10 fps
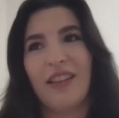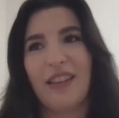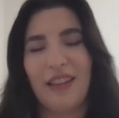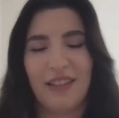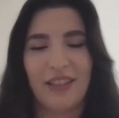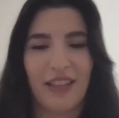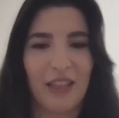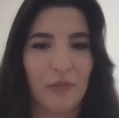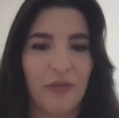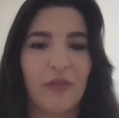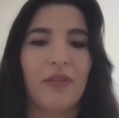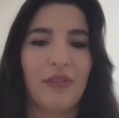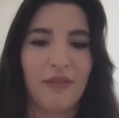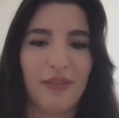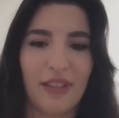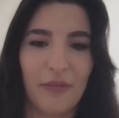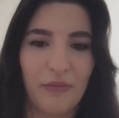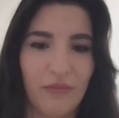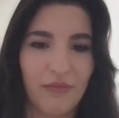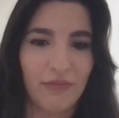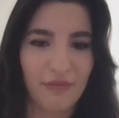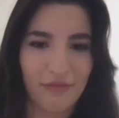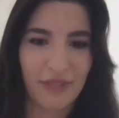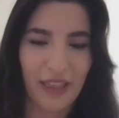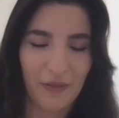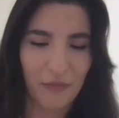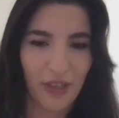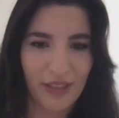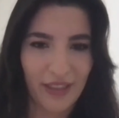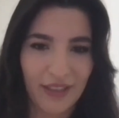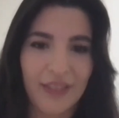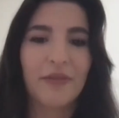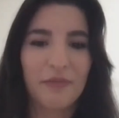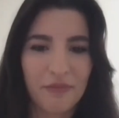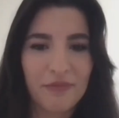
and helpful mindset.